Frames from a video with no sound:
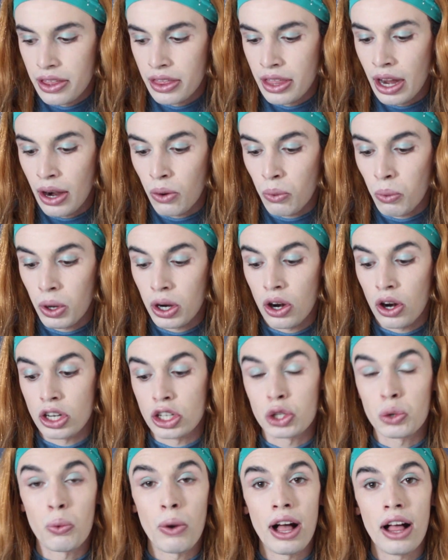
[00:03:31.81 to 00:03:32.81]
There were
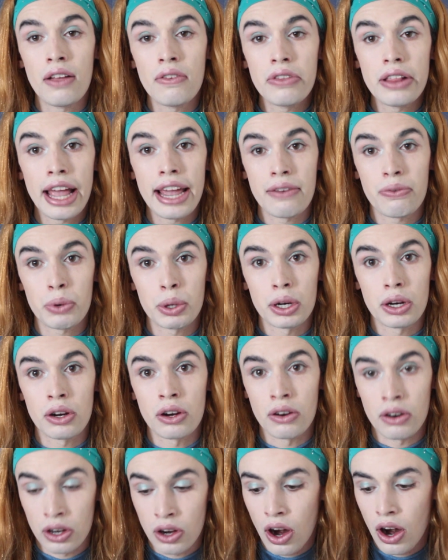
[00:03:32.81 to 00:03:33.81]
12
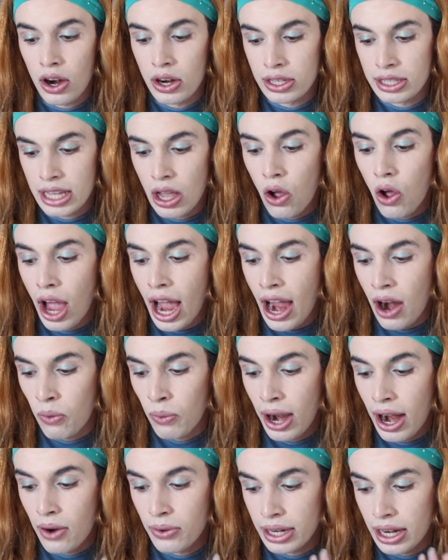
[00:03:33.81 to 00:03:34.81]
lifeguards
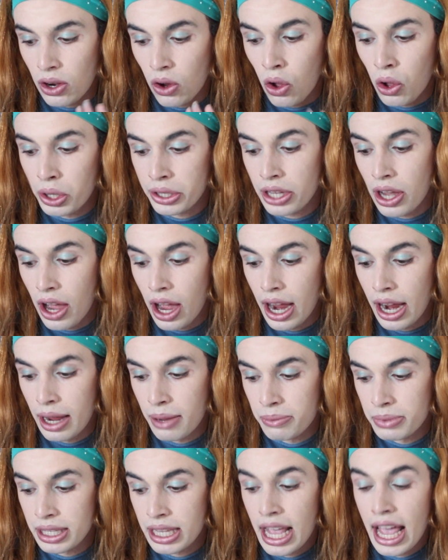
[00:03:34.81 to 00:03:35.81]
around at all
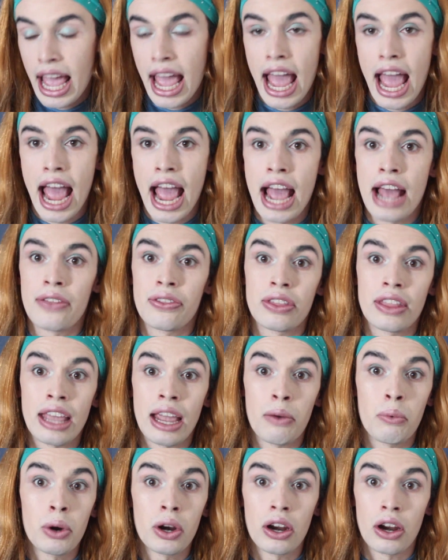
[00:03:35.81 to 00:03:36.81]
times, and
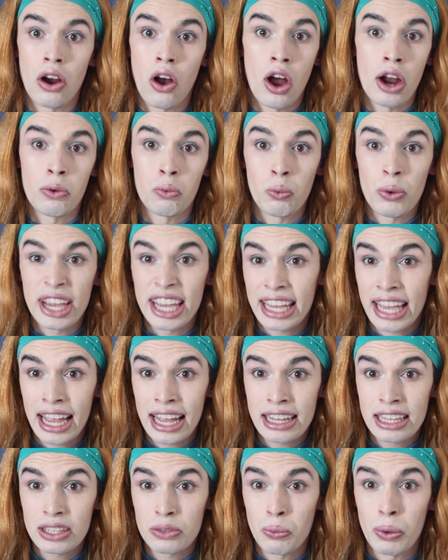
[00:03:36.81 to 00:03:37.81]
they were on
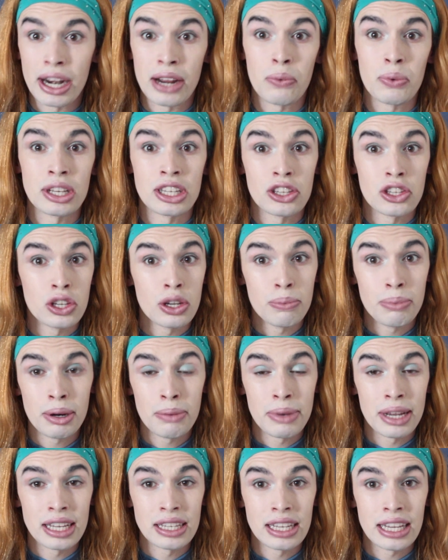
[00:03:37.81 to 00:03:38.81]
weekends when it was super
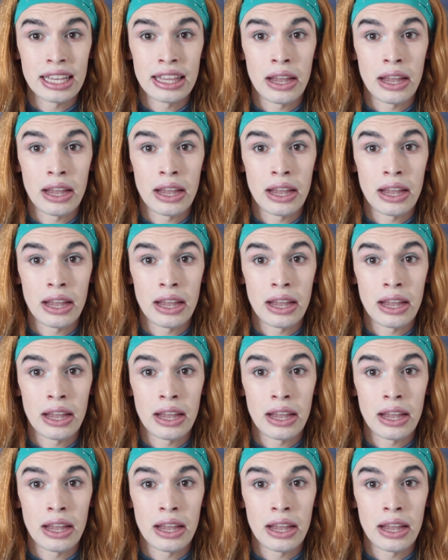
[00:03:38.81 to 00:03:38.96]
busy.